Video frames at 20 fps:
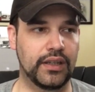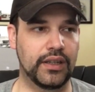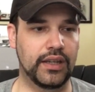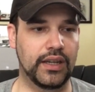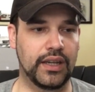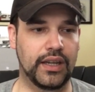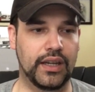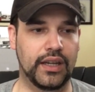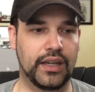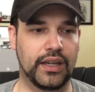
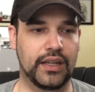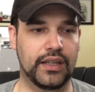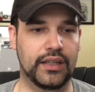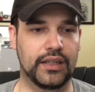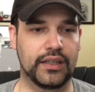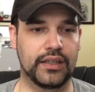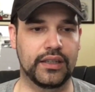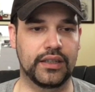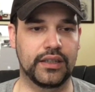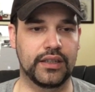
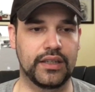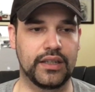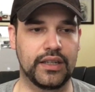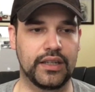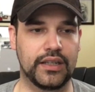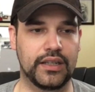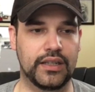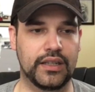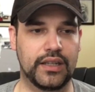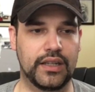and
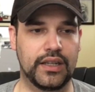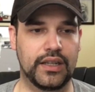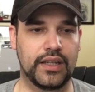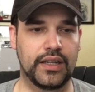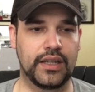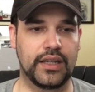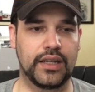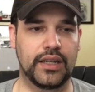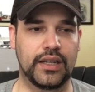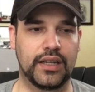
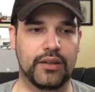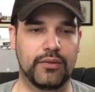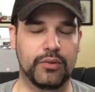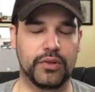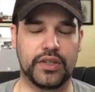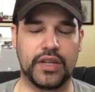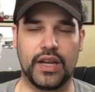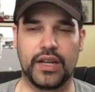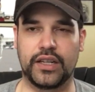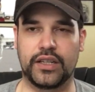was
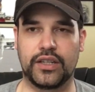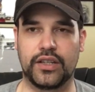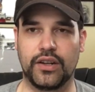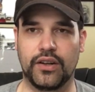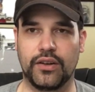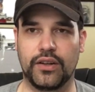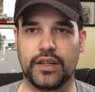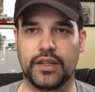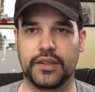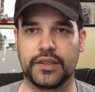kind of
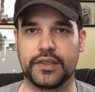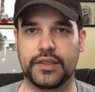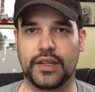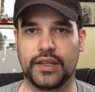curious.